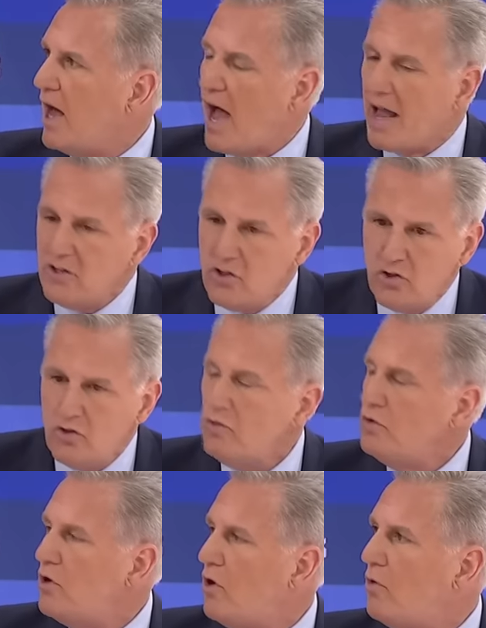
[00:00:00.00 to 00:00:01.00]
I do
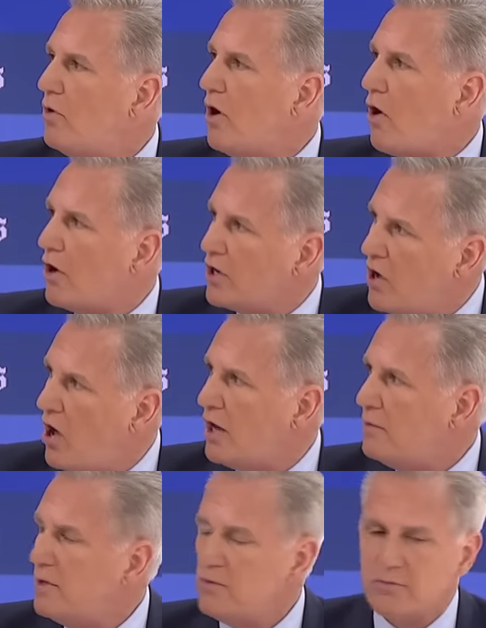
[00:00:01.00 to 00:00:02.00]
know our
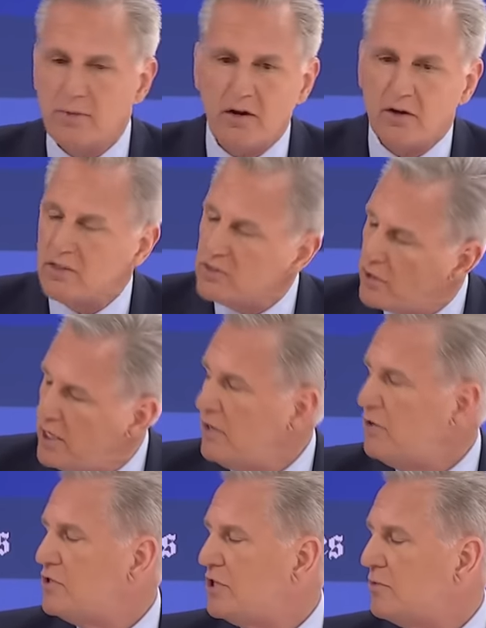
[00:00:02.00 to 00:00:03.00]
economy was better because our
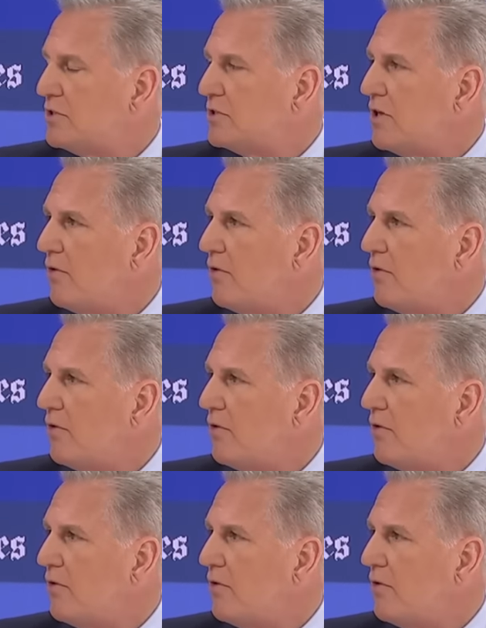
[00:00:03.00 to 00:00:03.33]
energy was low.